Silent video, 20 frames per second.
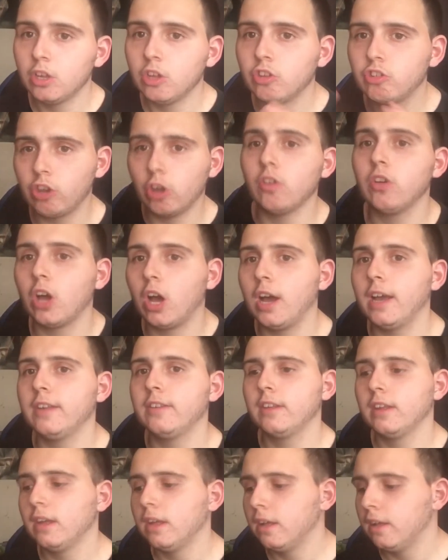So
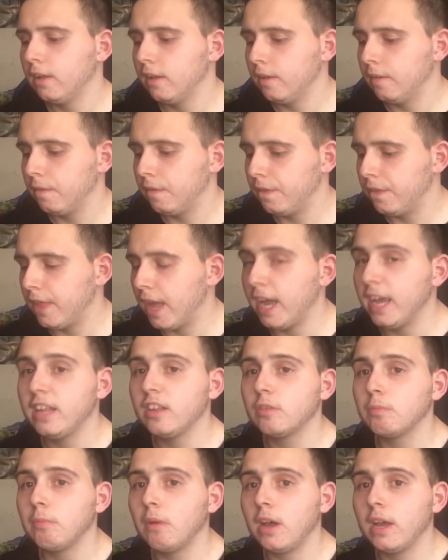guys, that's
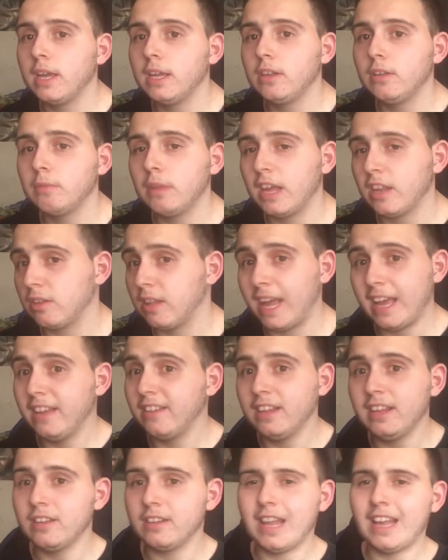
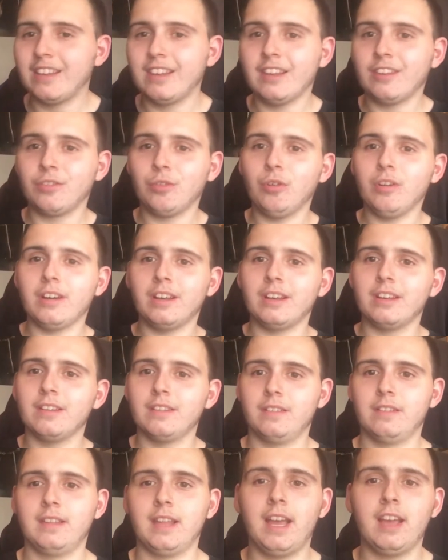it sorted.
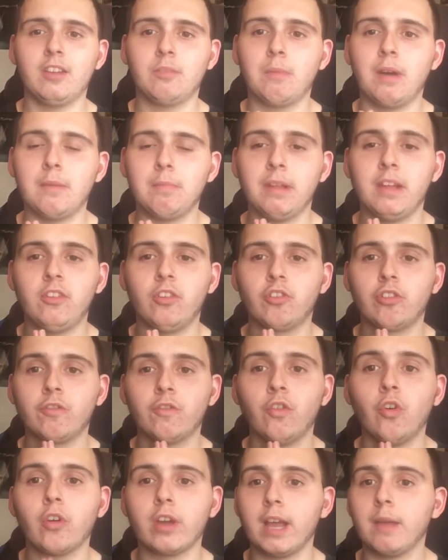That is my PlayStation
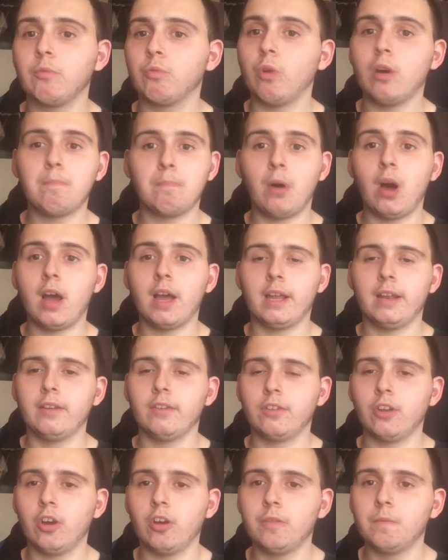4 games worth buying.
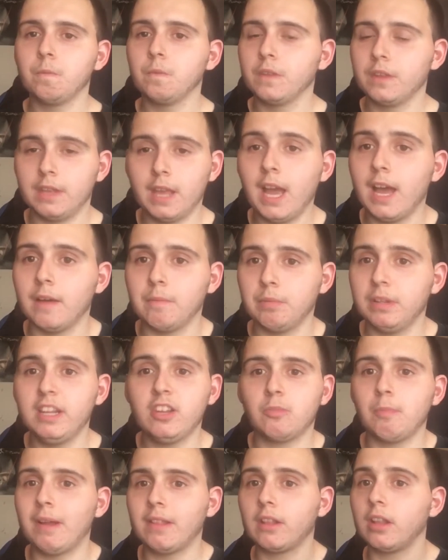So yeah,
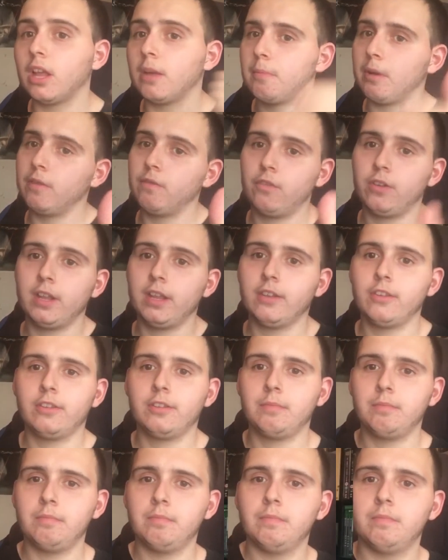please smack the like button for this.